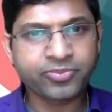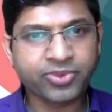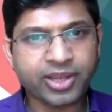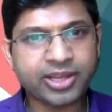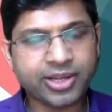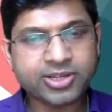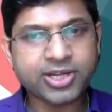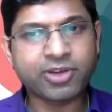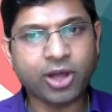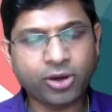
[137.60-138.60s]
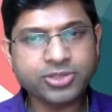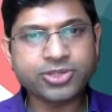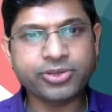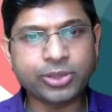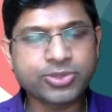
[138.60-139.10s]
And Unravel also
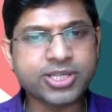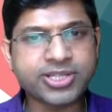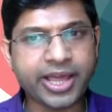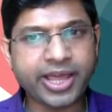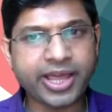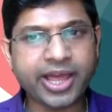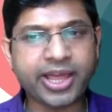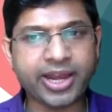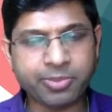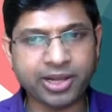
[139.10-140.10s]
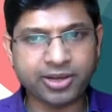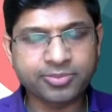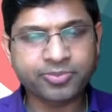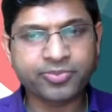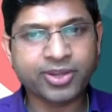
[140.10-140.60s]
uses AI and ML
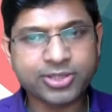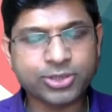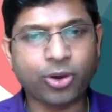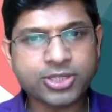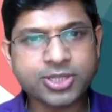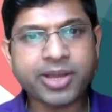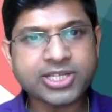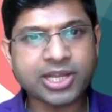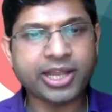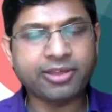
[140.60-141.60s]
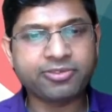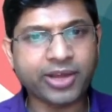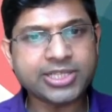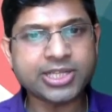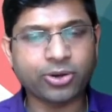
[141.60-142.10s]
to automatically find
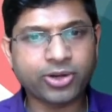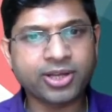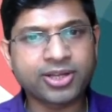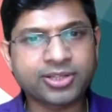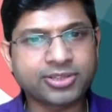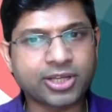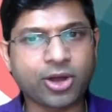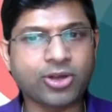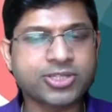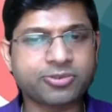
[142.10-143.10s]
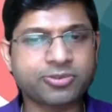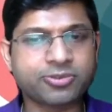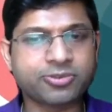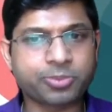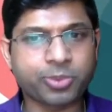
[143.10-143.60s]
out the cause of
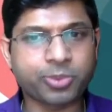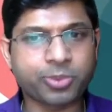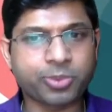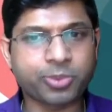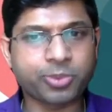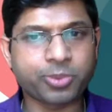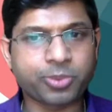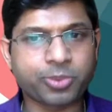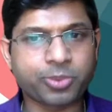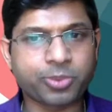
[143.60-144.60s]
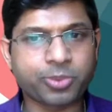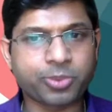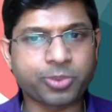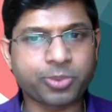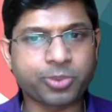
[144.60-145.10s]
problems and help you
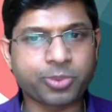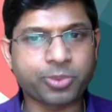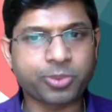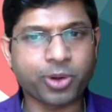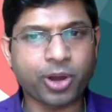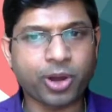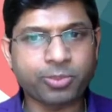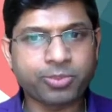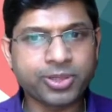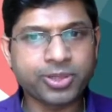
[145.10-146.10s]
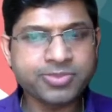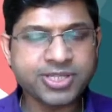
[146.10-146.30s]
fix these problems.